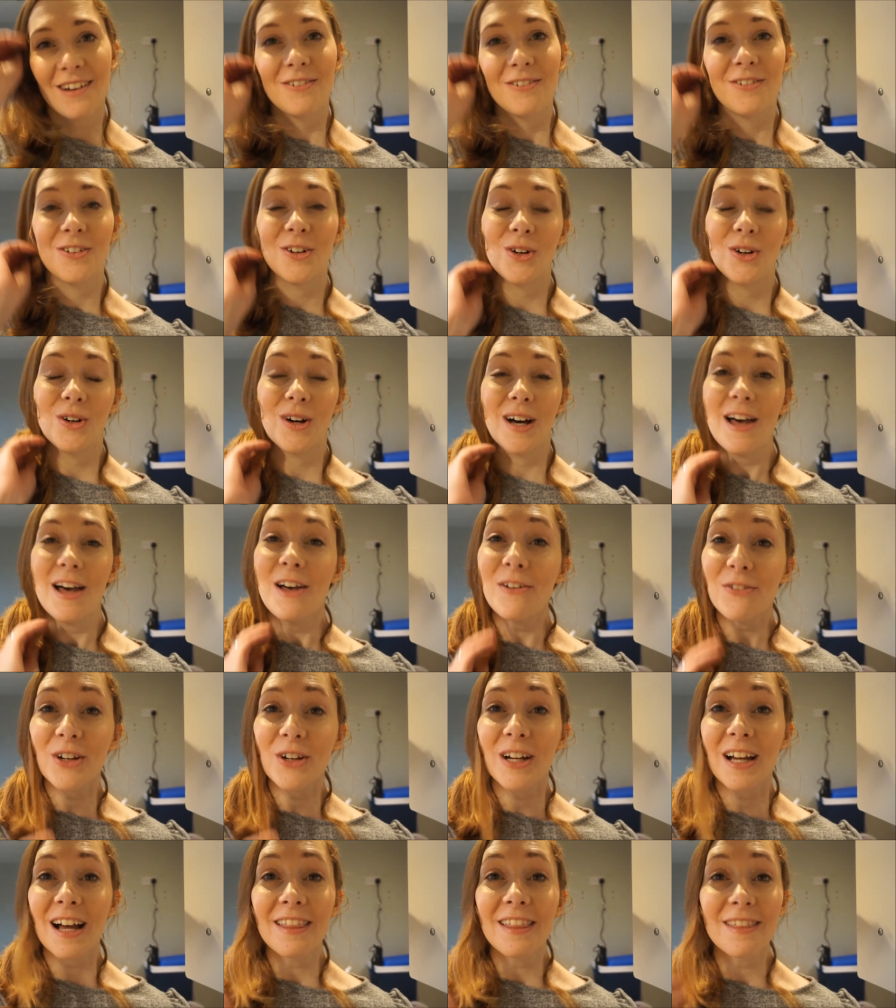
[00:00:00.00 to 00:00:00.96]
for
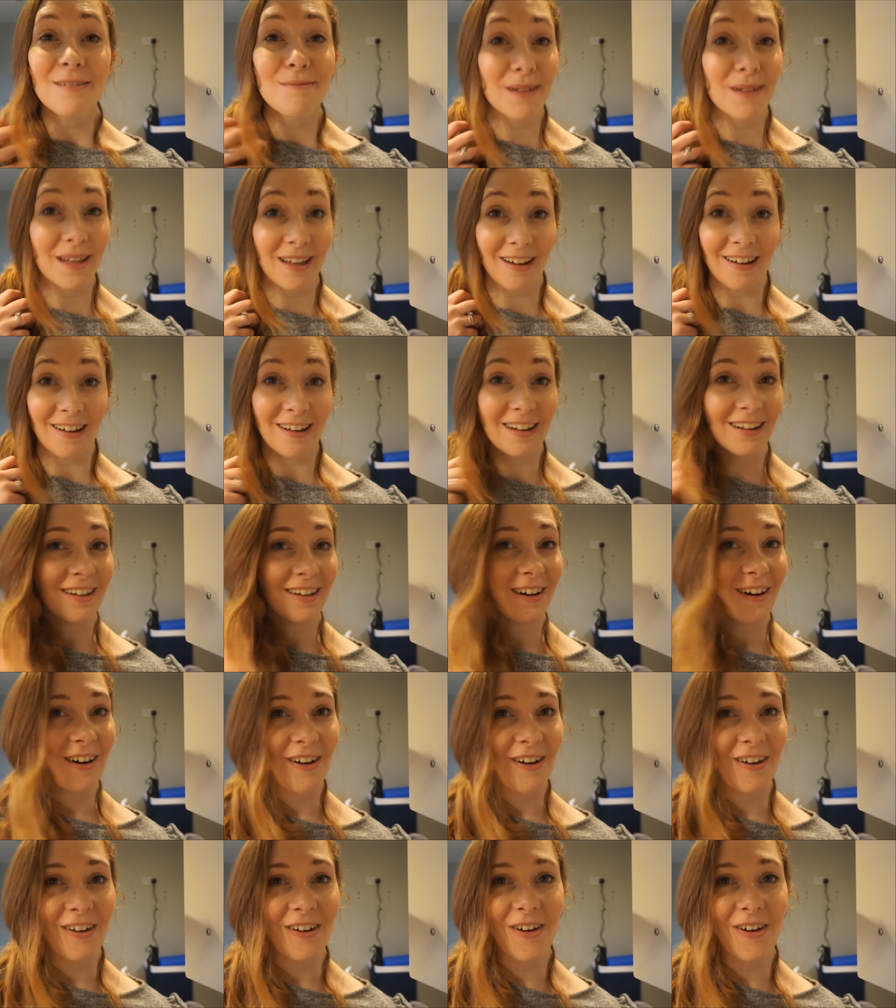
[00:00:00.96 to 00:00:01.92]
every other part
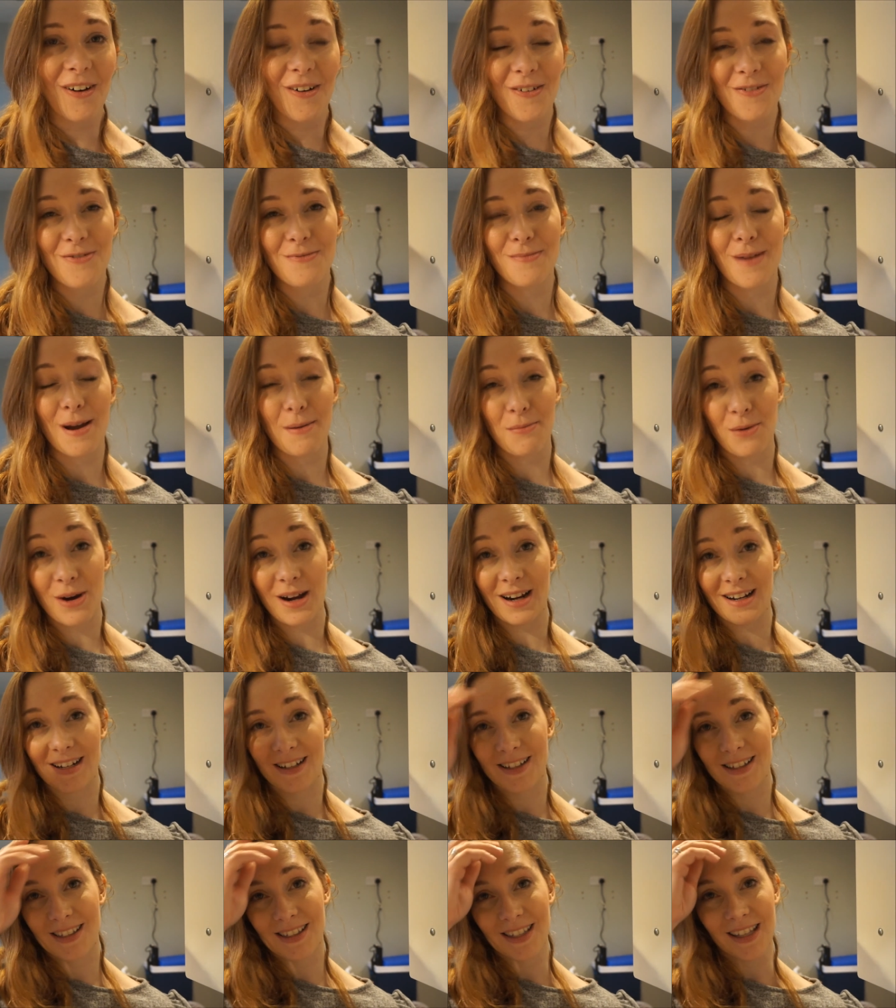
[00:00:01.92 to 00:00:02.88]
of my
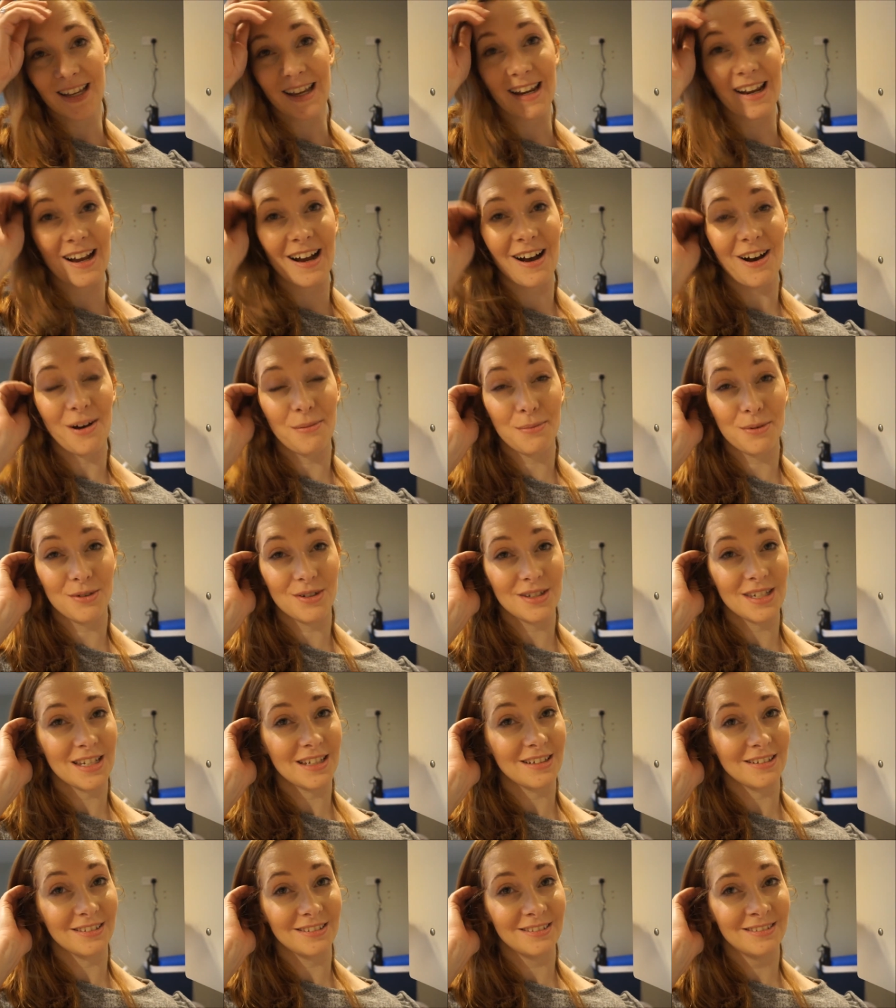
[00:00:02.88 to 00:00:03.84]
pregnancy up
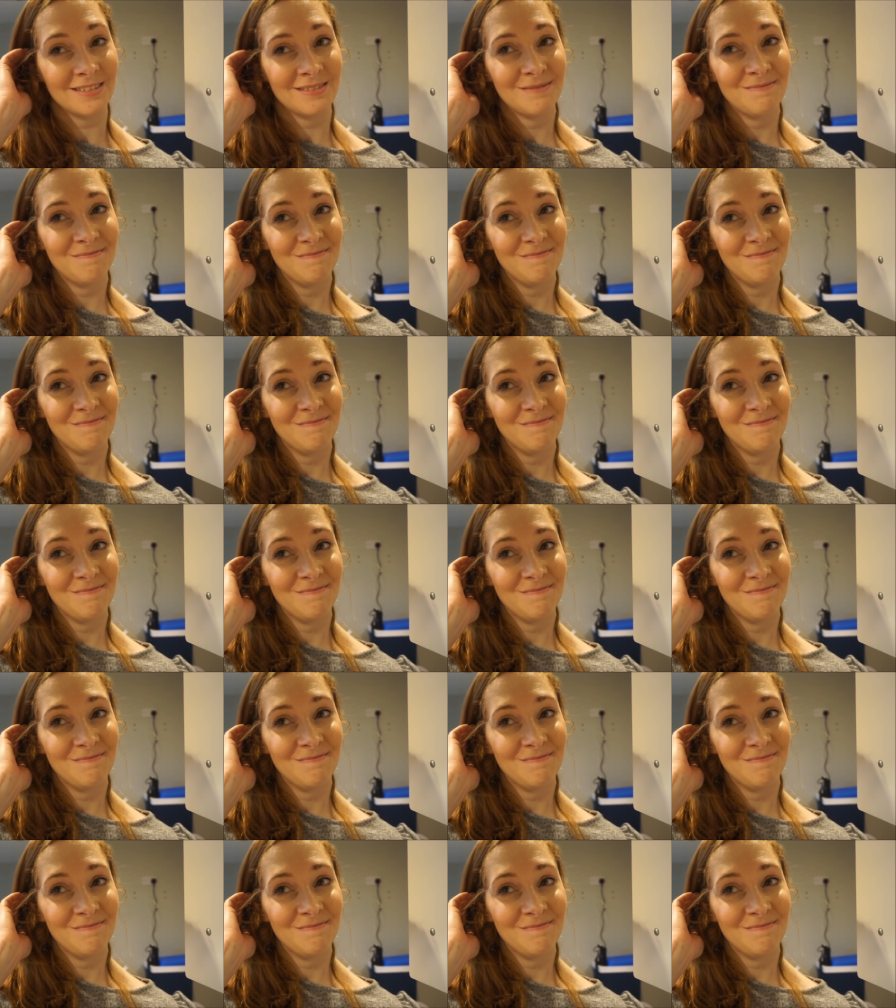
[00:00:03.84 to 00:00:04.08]
until,